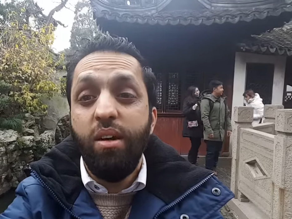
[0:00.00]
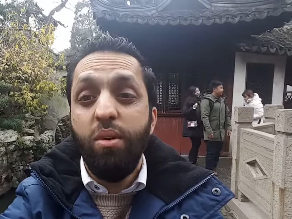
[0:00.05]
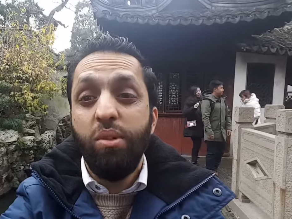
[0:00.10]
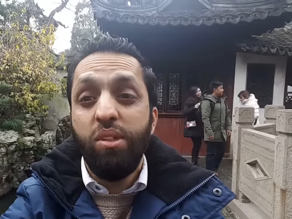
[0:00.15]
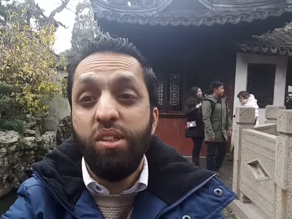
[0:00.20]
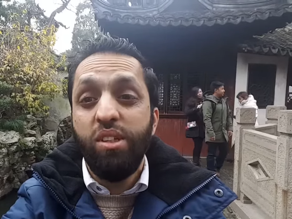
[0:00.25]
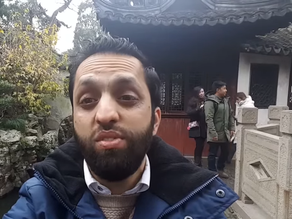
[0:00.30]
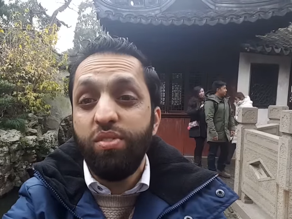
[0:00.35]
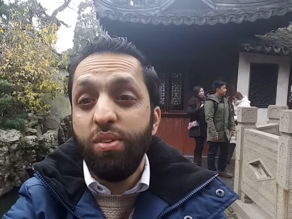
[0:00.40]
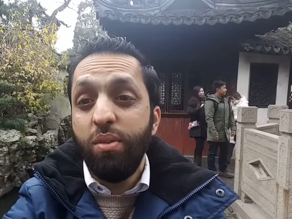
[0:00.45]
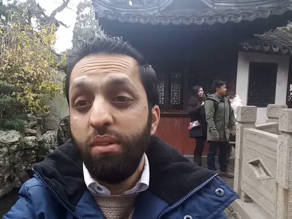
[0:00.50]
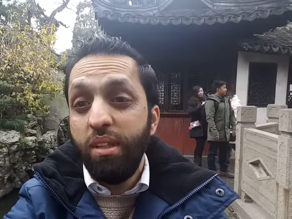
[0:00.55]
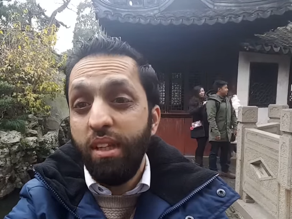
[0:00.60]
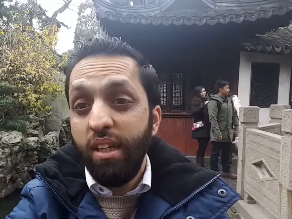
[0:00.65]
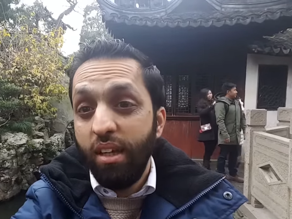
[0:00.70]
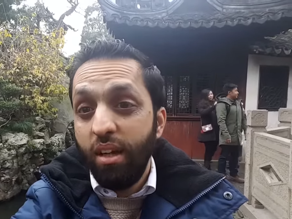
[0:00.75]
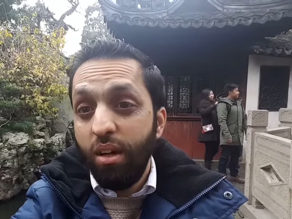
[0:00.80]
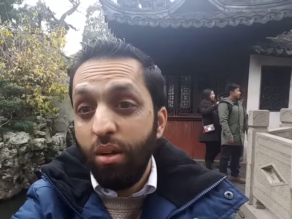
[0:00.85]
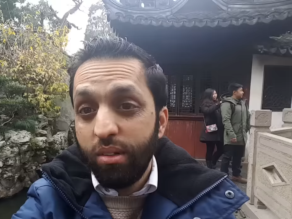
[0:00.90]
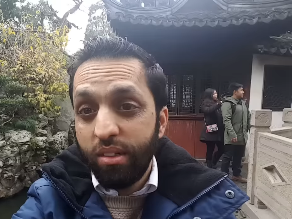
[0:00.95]
which is from
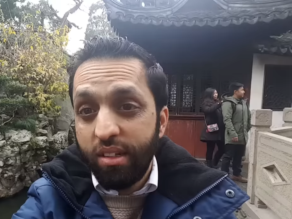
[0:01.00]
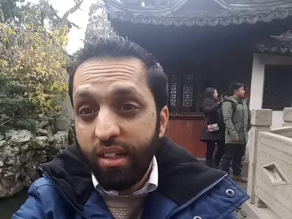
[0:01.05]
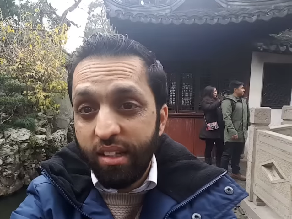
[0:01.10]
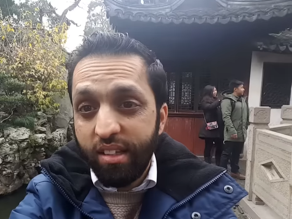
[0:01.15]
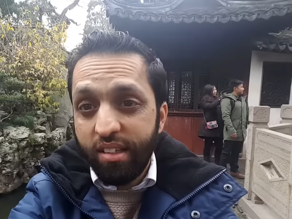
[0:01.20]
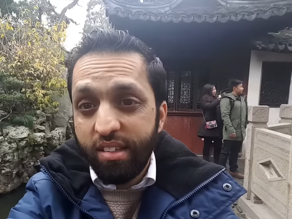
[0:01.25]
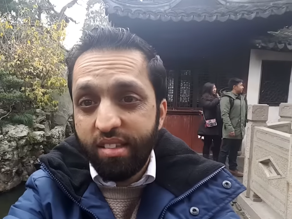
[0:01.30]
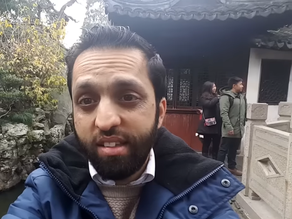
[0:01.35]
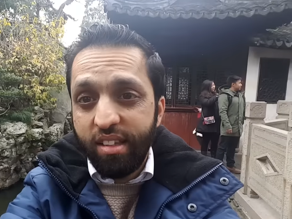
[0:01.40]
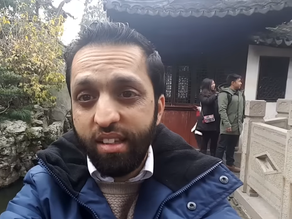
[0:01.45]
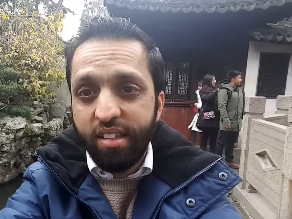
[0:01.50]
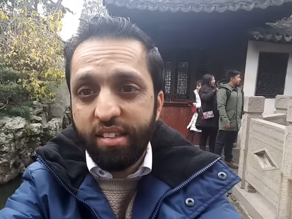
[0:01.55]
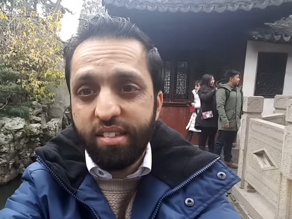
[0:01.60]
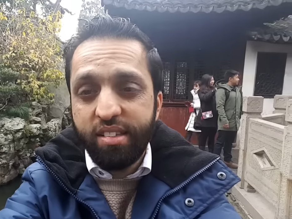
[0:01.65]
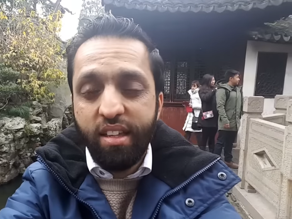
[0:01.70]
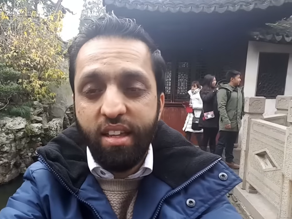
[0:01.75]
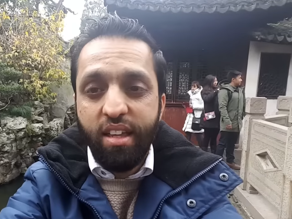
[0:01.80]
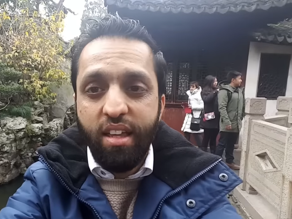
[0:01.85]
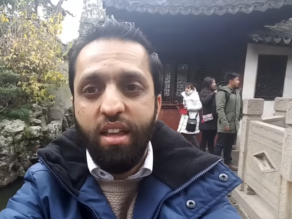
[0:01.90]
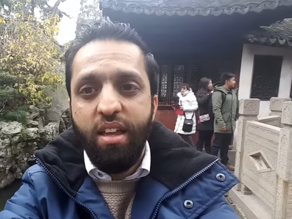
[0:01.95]
the old
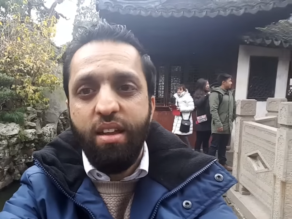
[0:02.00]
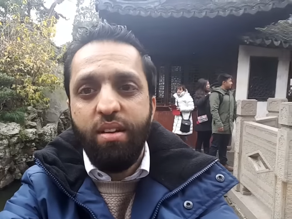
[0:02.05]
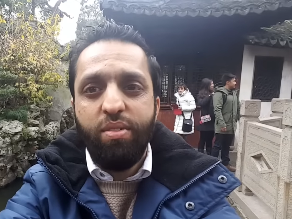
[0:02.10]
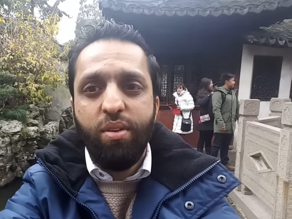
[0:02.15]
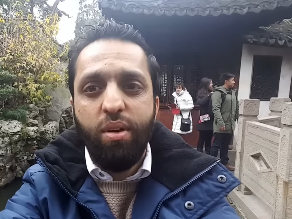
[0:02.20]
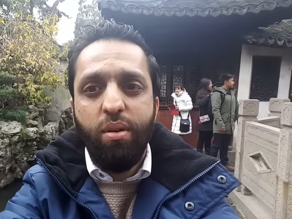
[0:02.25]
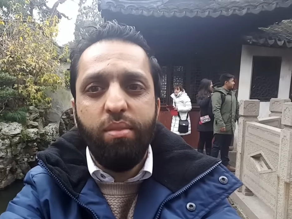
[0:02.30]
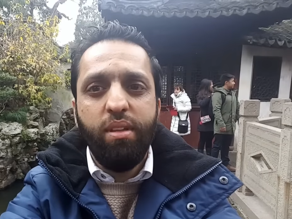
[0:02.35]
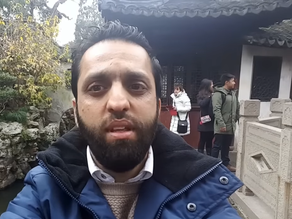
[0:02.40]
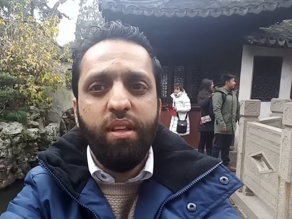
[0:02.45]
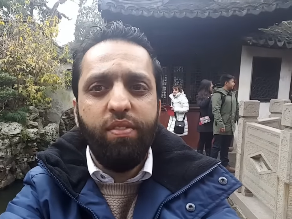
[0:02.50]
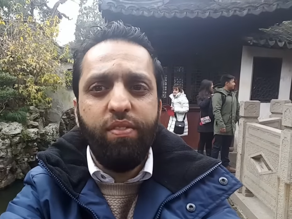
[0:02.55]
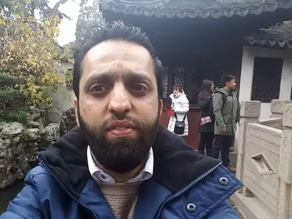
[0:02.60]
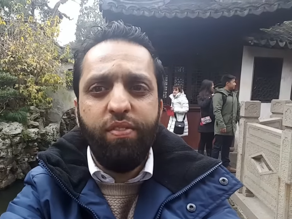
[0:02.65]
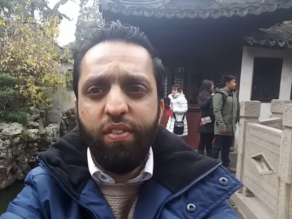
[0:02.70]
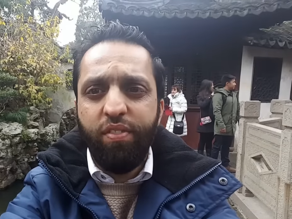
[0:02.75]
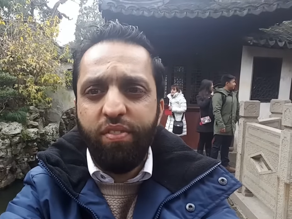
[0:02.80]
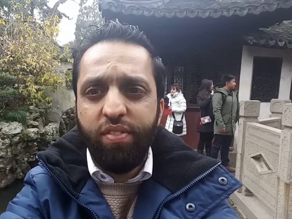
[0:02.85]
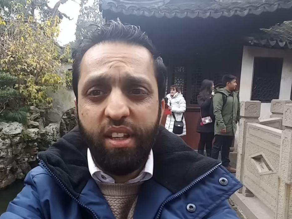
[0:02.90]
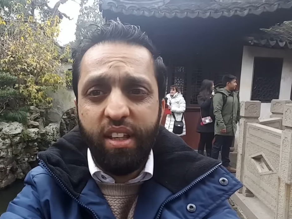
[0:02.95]
dynasties from the
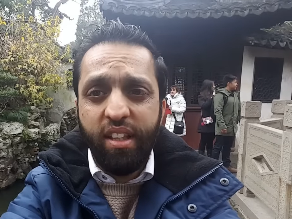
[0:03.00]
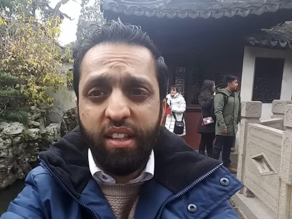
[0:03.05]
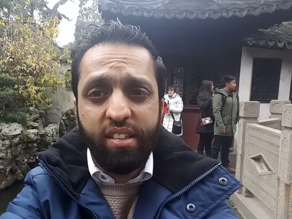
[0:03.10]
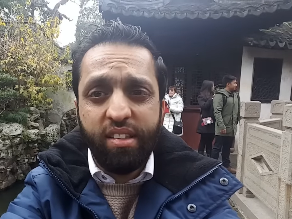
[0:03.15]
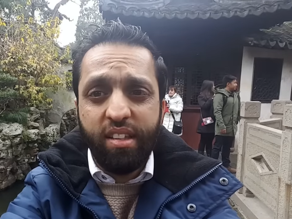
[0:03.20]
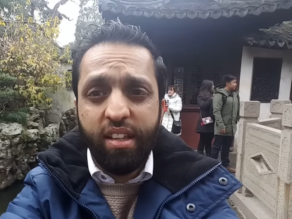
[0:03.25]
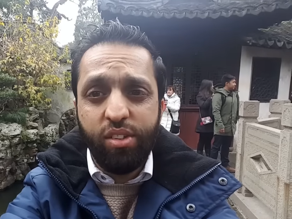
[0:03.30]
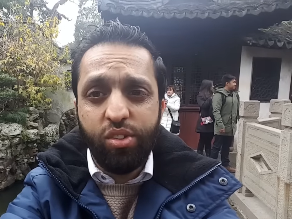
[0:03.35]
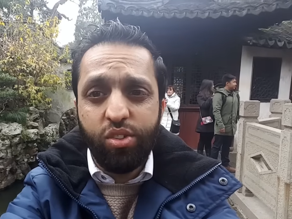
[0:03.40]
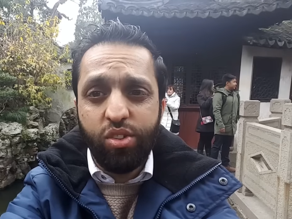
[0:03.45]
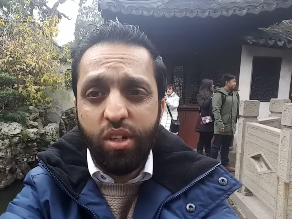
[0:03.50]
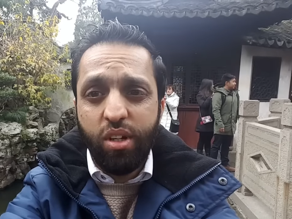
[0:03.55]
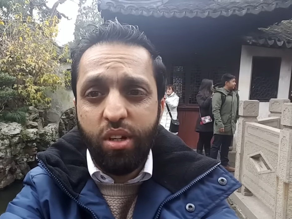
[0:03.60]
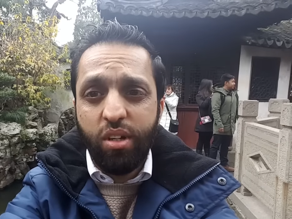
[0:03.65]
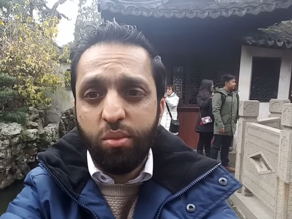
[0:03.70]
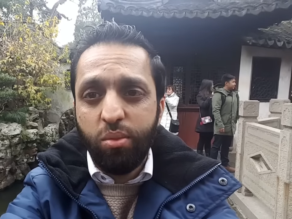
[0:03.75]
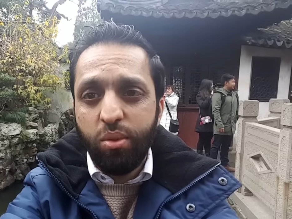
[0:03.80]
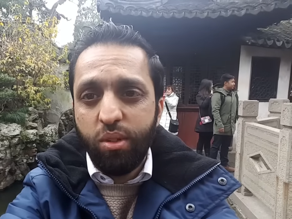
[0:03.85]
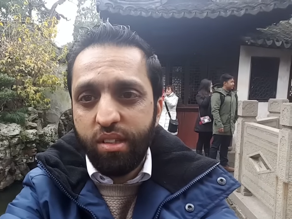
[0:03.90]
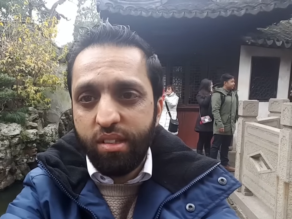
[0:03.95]
15th century
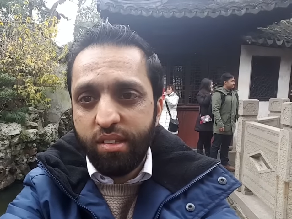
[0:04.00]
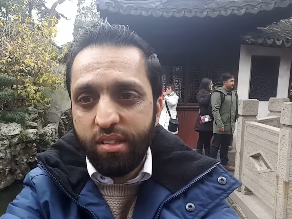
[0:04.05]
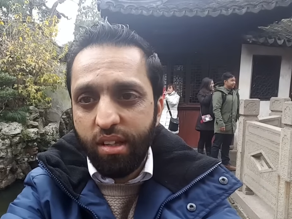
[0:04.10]
onwards.